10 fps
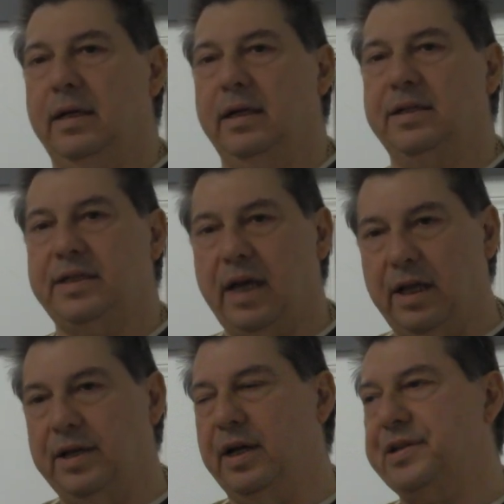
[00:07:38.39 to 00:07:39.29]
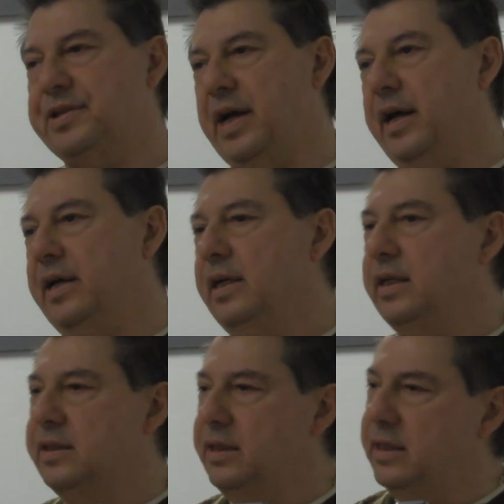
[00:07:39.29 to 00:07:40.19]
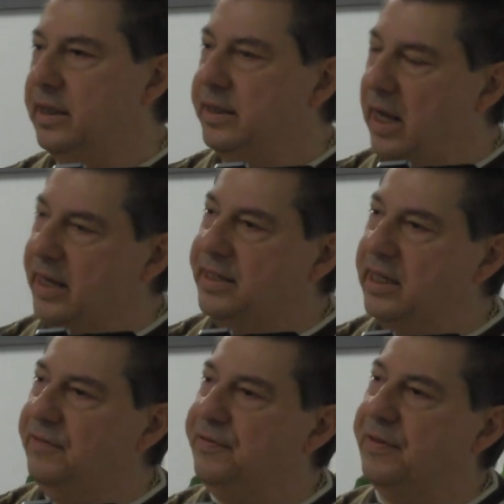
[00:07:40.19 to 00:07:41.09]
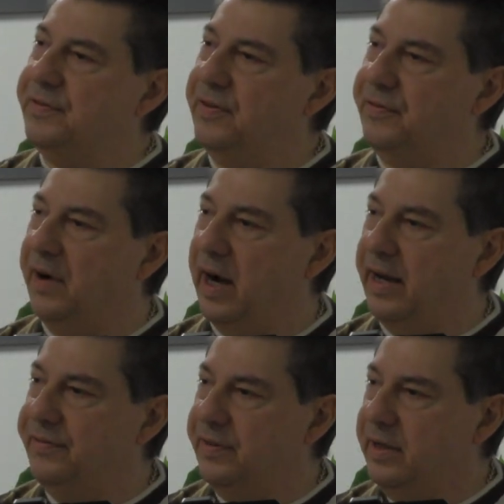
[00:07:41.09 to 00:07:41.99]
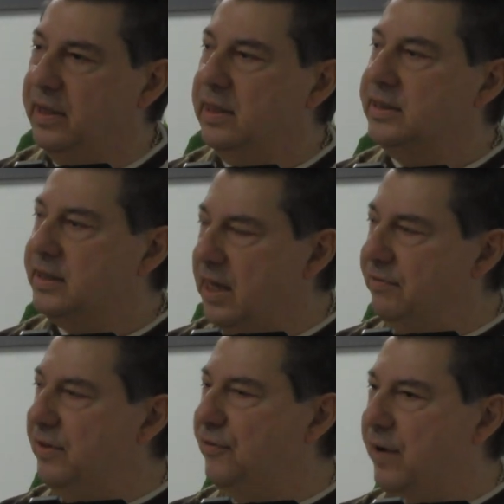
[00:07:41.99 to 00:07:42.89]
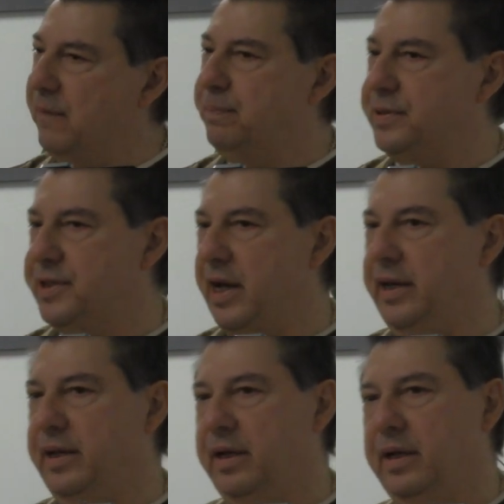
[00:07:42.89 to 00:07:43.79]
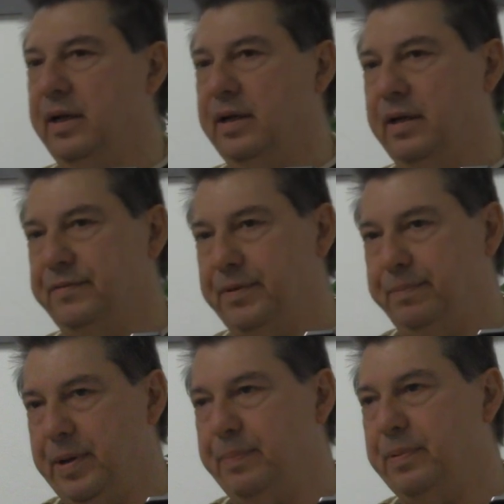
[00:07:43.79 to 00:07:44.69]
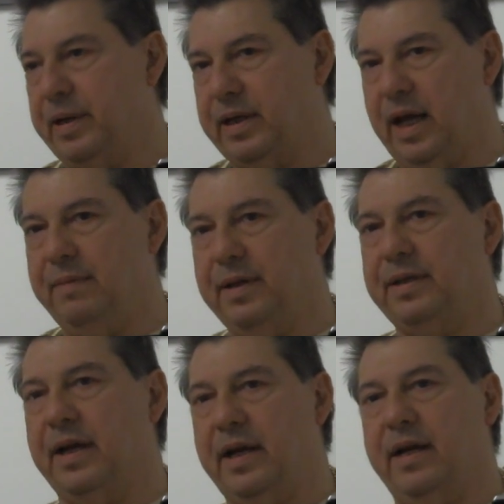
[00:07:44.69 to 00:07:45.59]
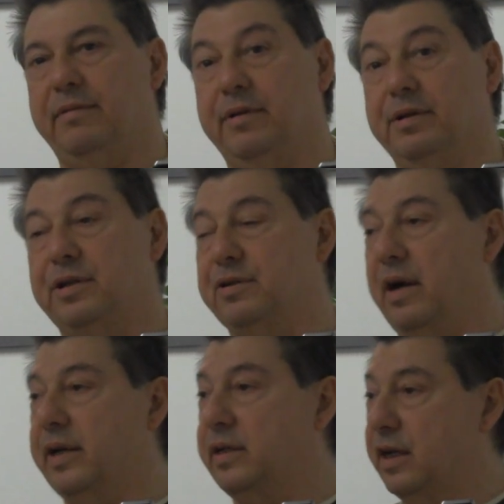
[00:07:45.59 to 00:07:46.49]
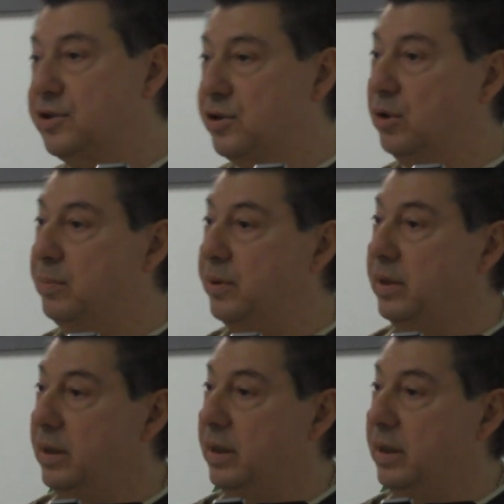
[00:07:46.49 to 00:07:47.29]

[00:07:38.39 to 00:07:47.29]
it's telling us that in 1955, 75% of the people that came into AA and really tried got sober,